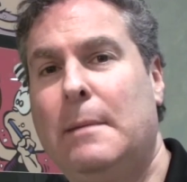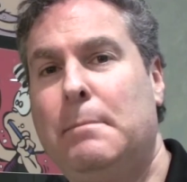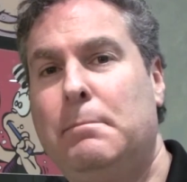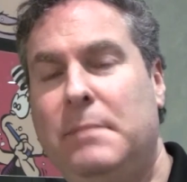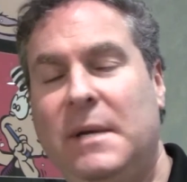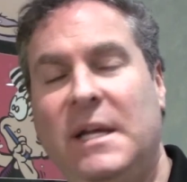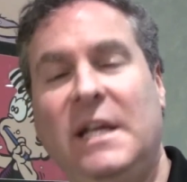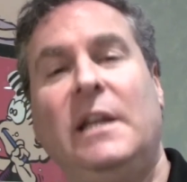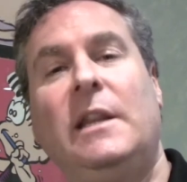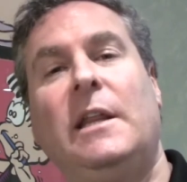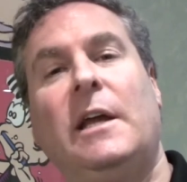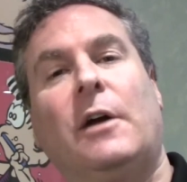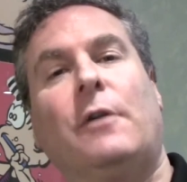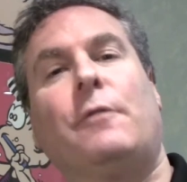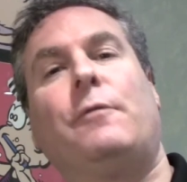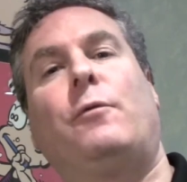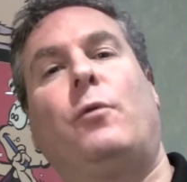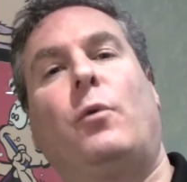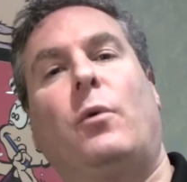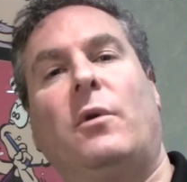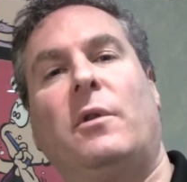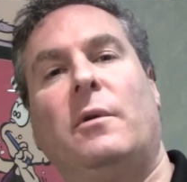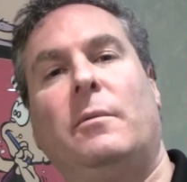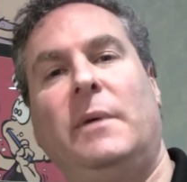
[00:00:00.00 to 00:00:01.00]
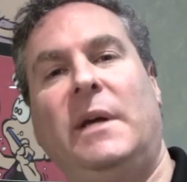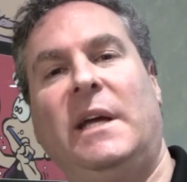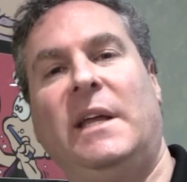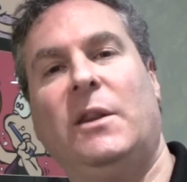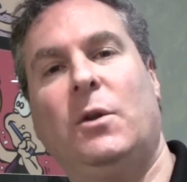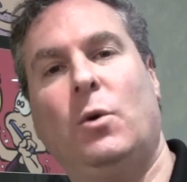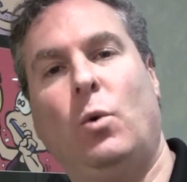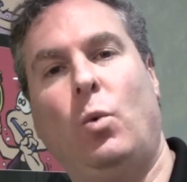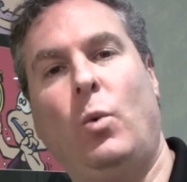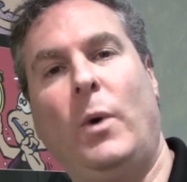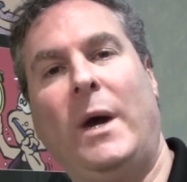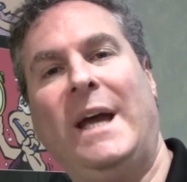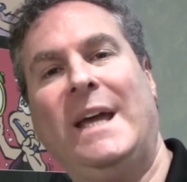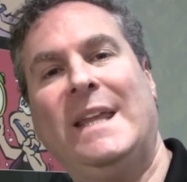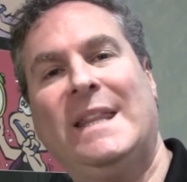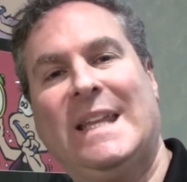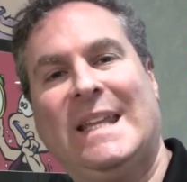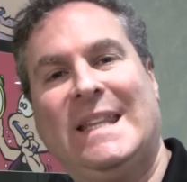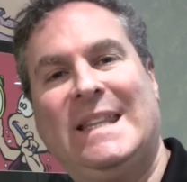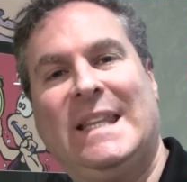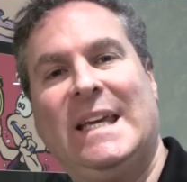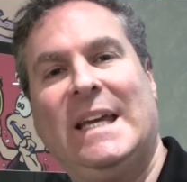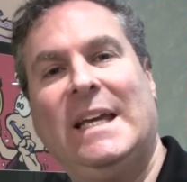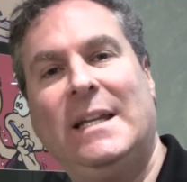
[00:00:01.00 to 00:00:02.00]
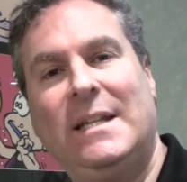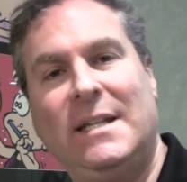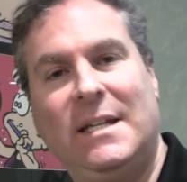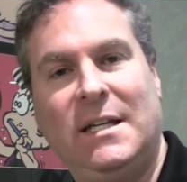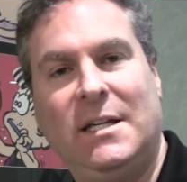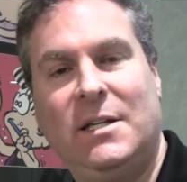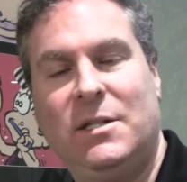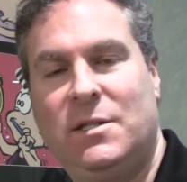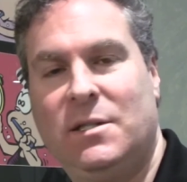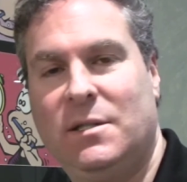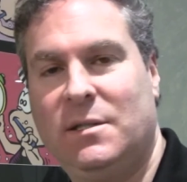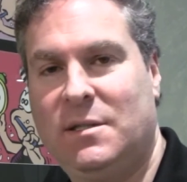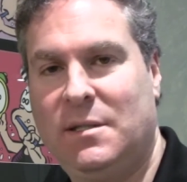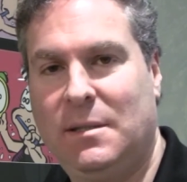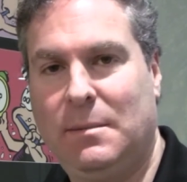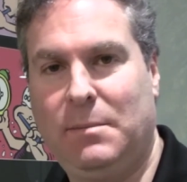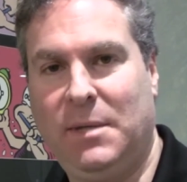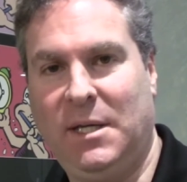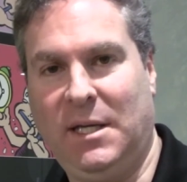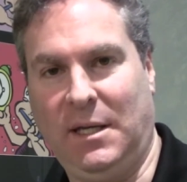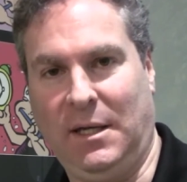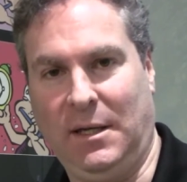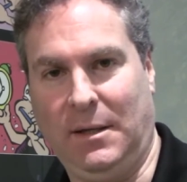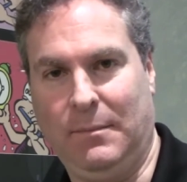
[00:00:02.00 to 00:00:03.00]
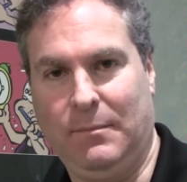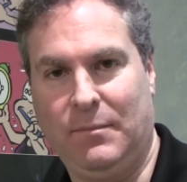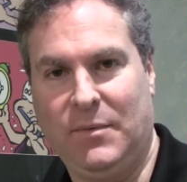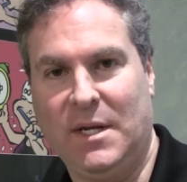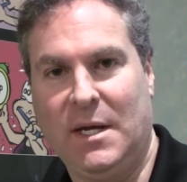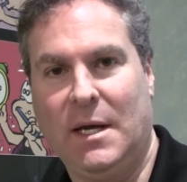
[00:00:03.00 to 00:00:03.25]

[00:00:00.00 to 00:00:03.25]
Be there for them in the way that they need you to be.